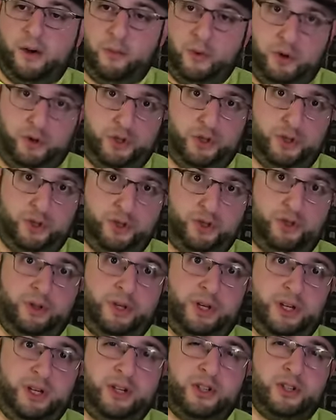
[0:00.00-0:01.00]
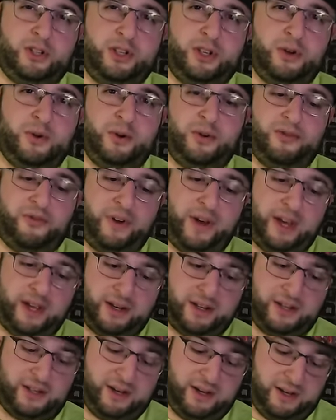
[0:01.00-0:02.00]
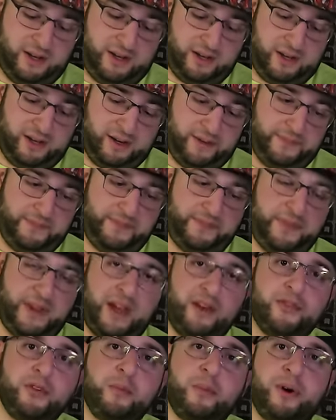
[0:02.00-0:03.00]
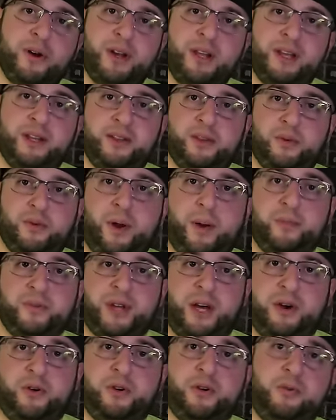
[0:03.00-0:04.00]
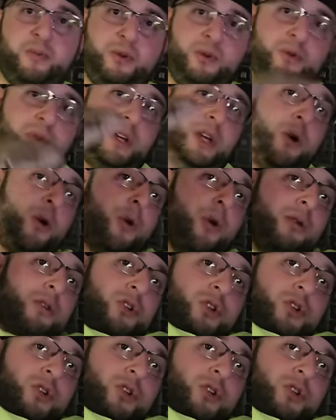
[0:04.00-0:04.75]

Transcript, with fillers: emotionally, and it's going to affect uh, everybody in the reptile community, or it